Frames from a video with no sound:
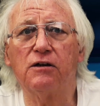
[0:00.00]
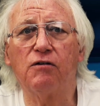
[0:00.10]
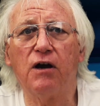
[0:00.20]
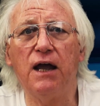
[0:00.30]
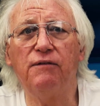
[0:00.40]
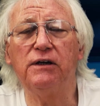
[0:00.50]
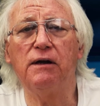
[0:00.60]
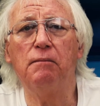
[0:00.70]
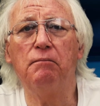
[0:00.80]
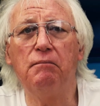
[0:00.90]

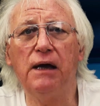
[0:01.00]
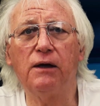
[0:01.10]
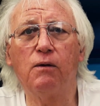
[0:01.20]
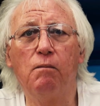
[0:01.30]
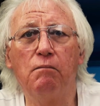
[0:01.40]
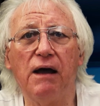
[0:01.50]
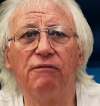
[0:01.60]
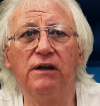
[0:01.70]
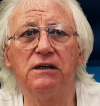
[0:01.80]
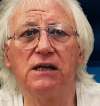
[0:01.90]
craven medical
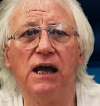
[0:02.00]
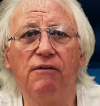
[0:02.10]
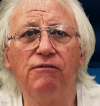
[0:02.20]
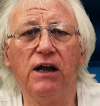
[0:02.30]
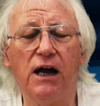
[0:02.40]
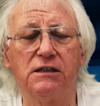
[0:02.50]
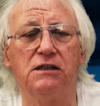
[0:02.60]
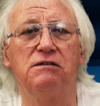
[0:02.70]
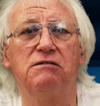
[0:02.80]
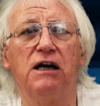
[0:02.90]
mafia's every
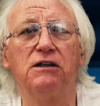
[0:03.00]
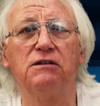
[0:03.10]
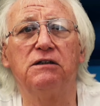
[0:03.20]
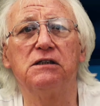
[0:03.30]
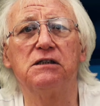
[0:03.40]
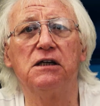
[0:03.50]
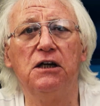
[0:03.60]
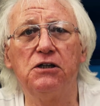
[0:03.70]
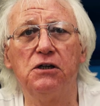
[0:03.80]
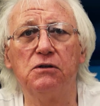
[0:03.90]
utter utterance
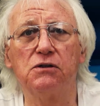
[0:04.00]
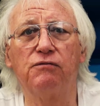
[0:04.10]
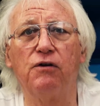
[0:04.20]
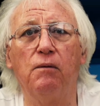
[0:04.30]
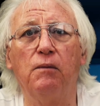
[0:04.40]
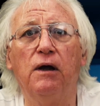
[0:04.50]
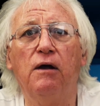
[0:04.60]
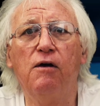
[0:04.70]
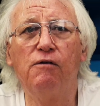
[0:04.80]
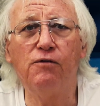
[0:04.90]
issues from
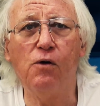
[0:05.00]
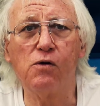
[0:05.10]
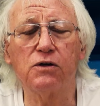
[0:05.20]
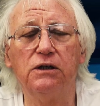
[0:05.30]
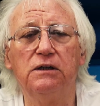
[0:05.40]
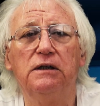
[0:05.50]
forked